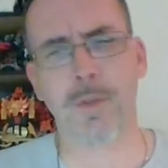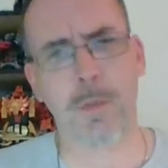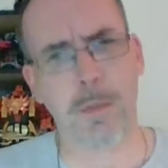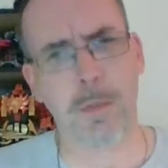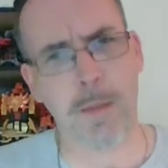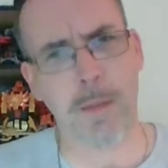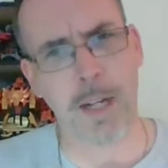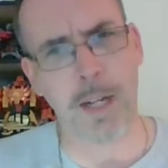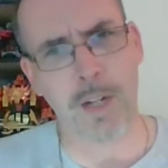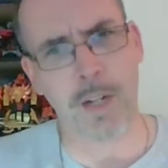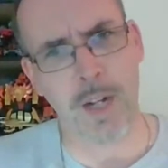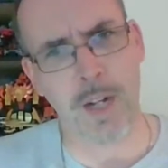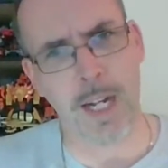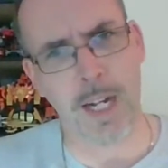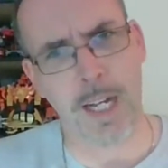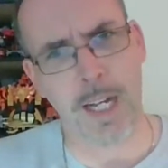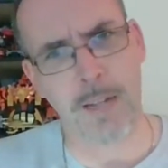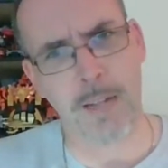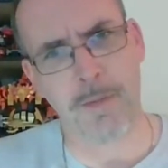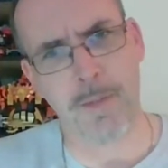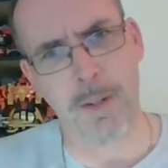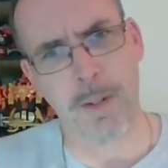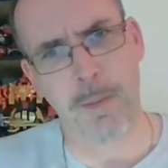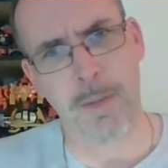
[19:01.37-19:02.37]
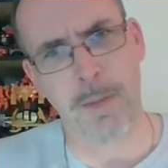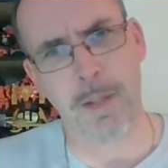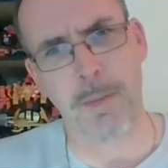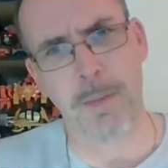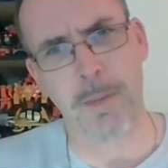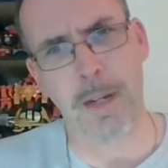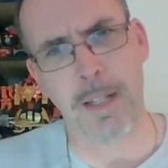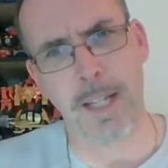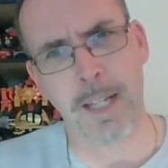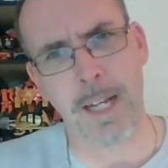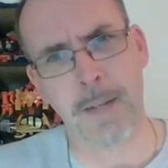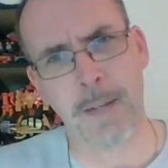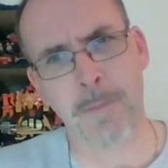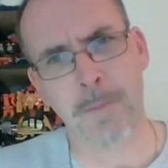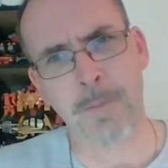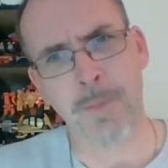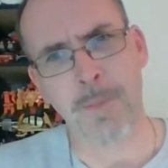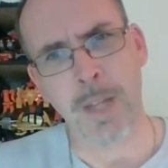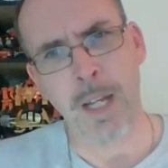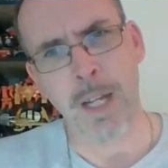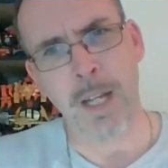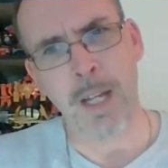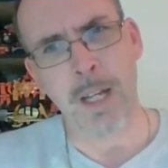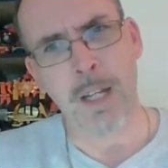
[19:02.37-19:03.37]
Super Megatron. I could fiddle with him all day.
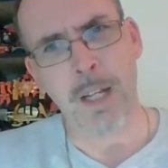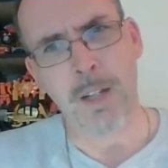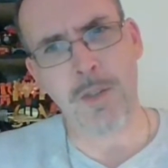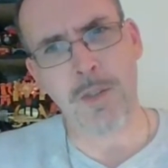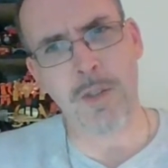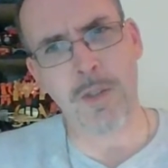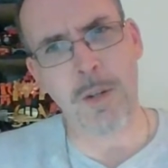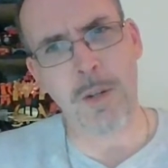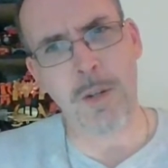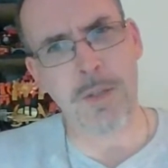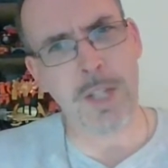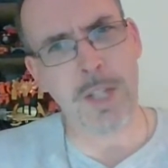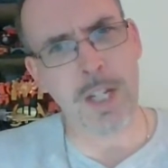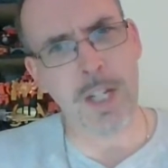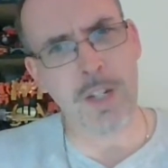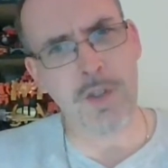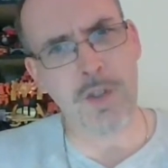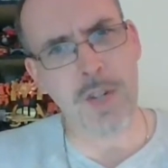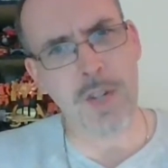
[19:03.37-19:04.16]
Crimzeek